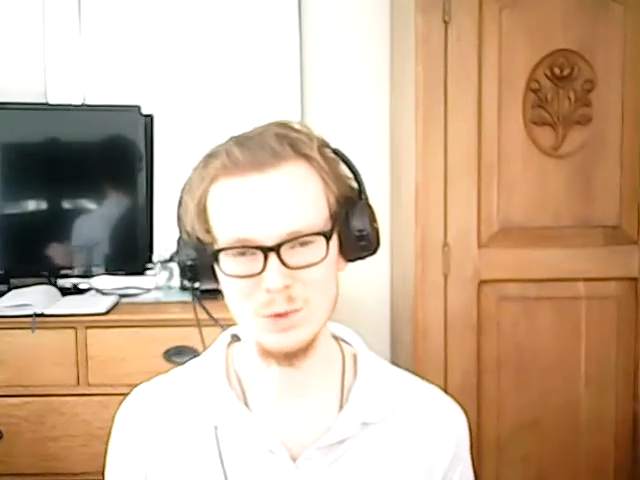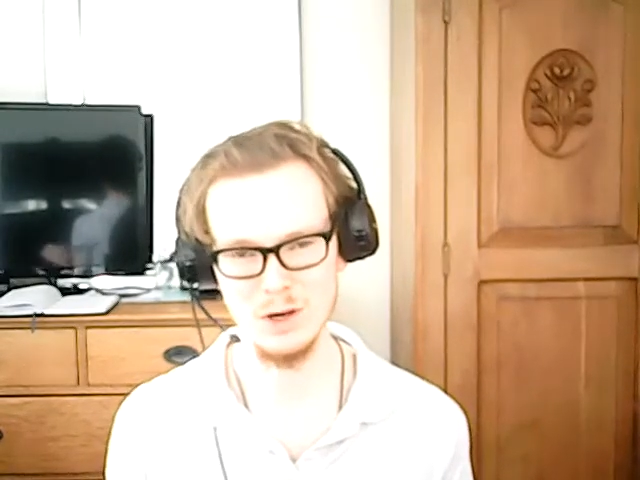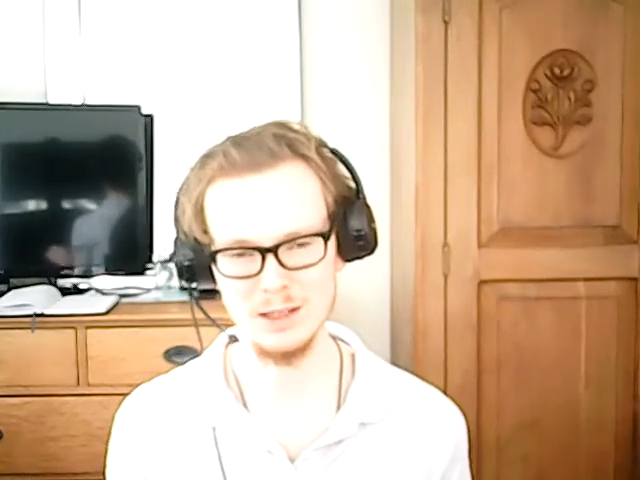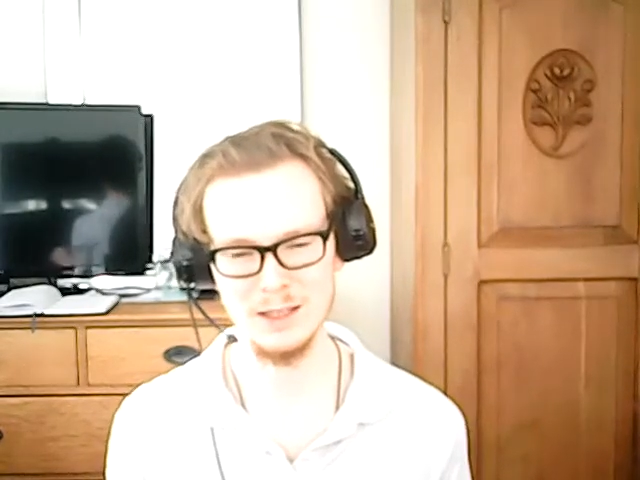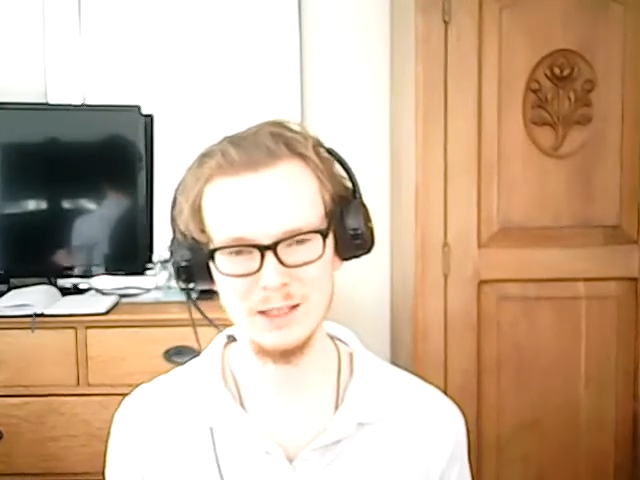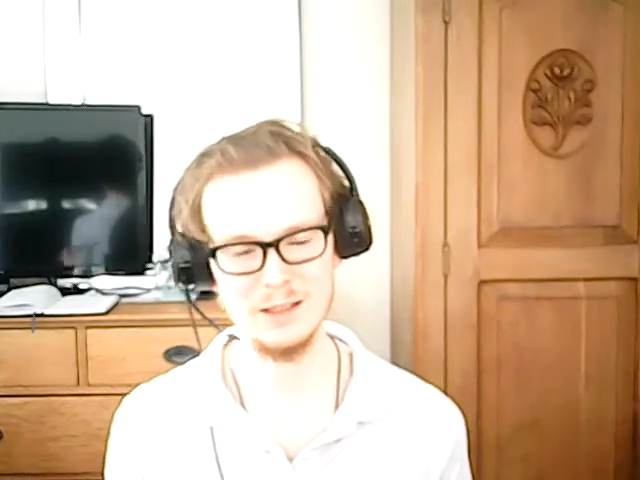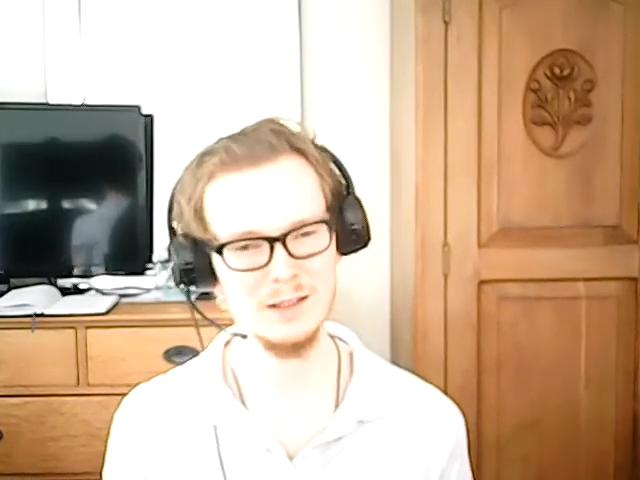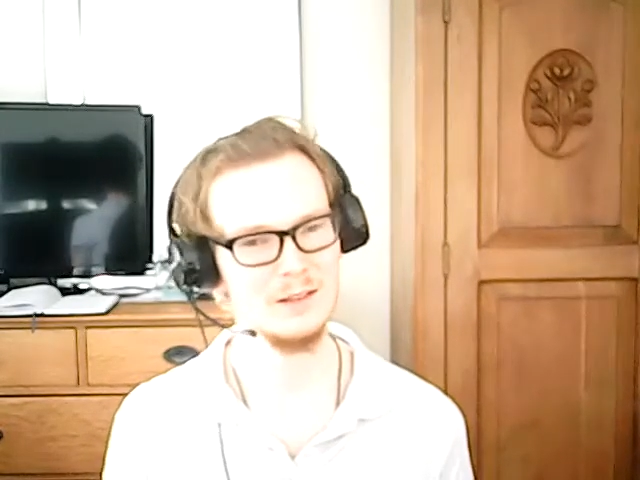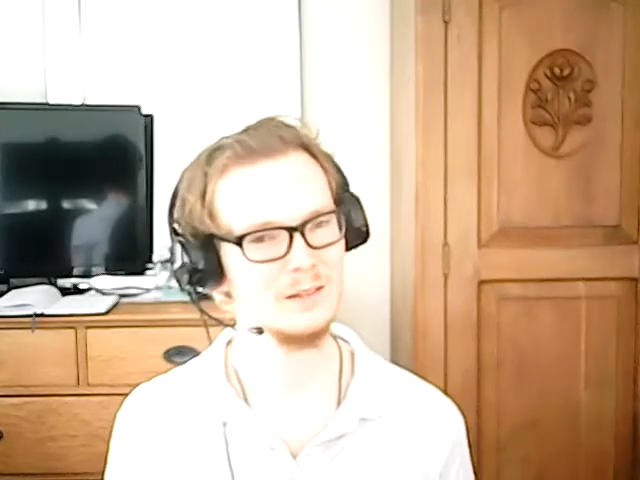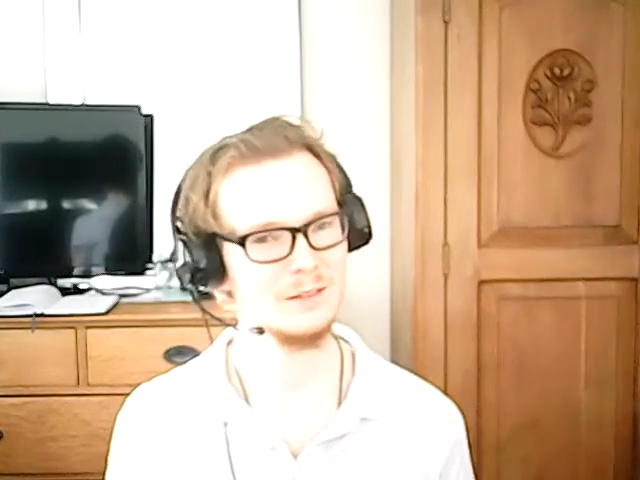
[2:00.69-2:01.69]
working,
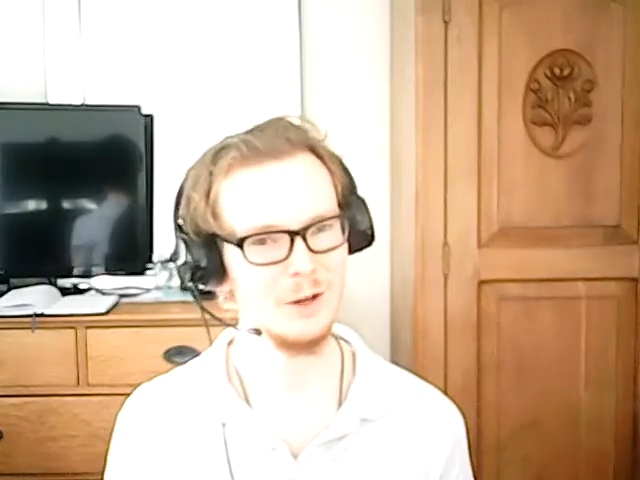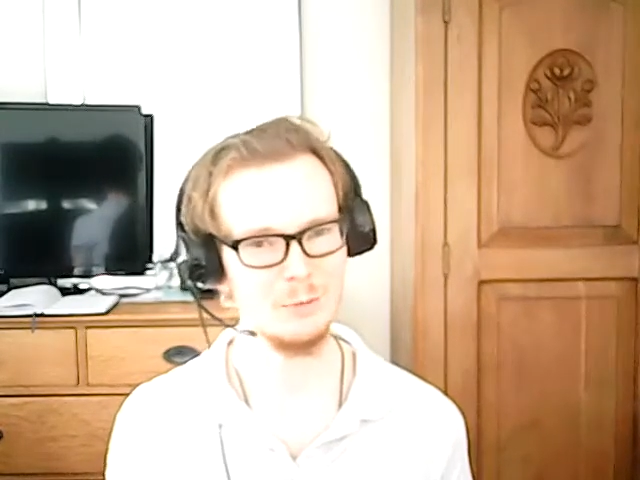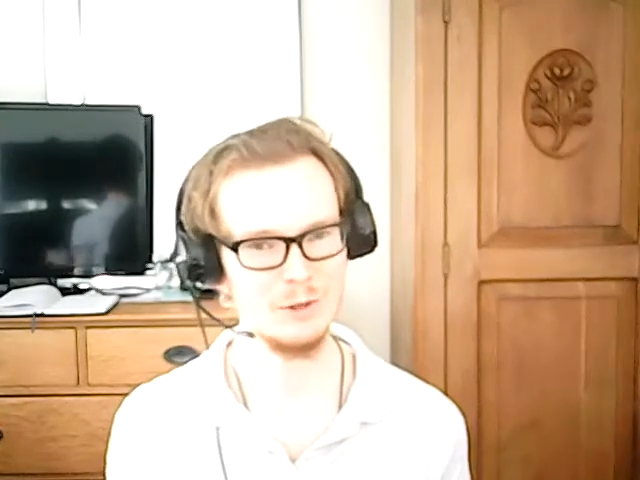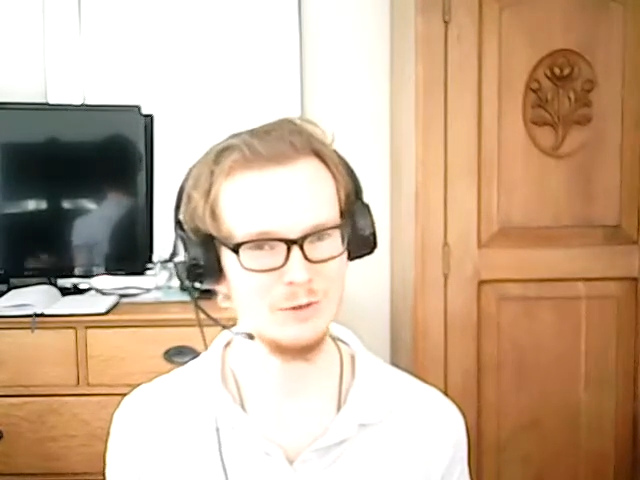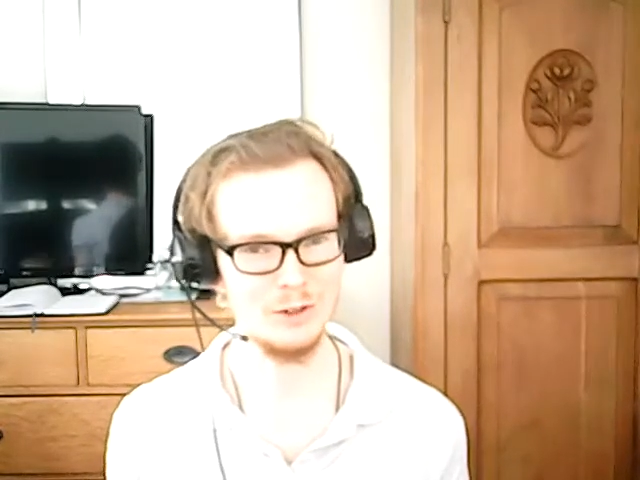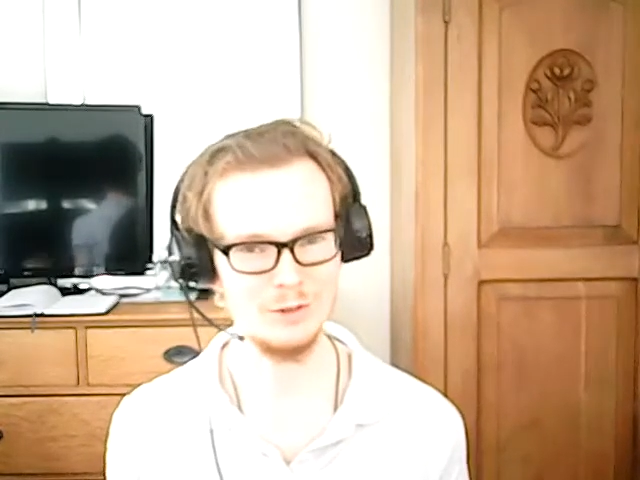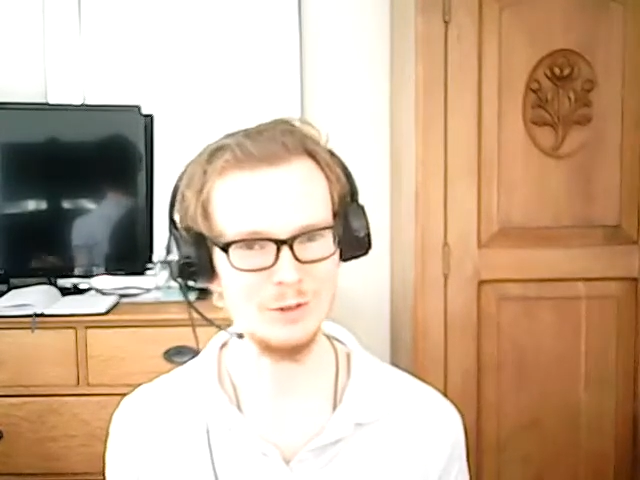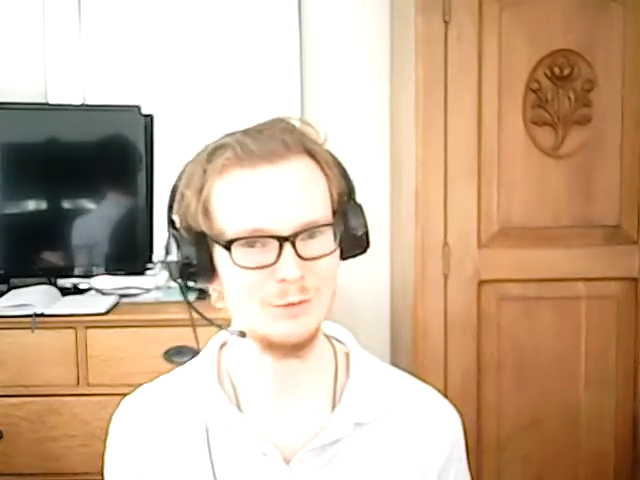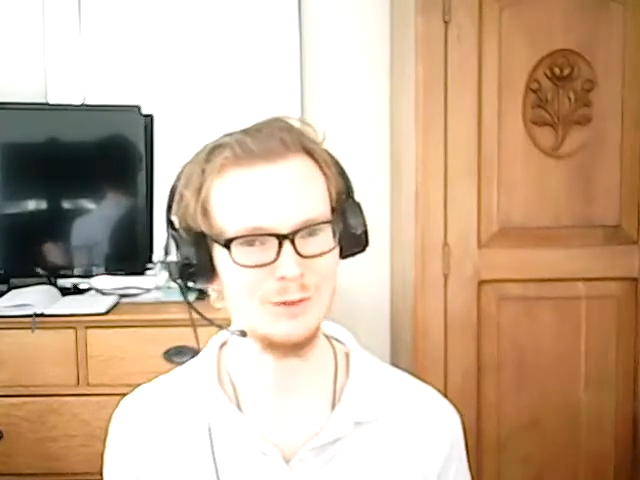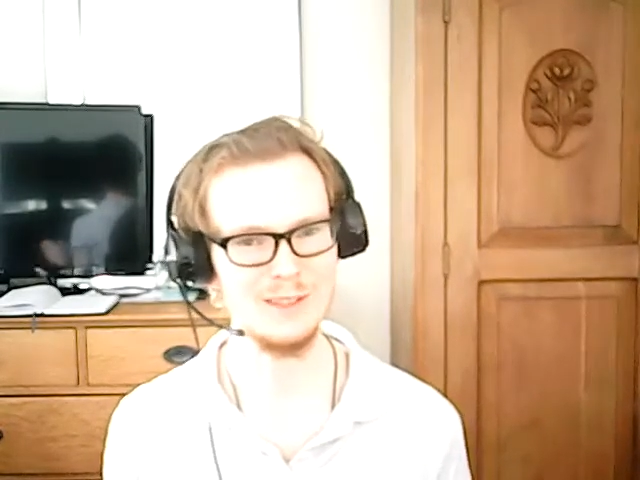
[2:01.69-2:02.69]
don't be trying to do it for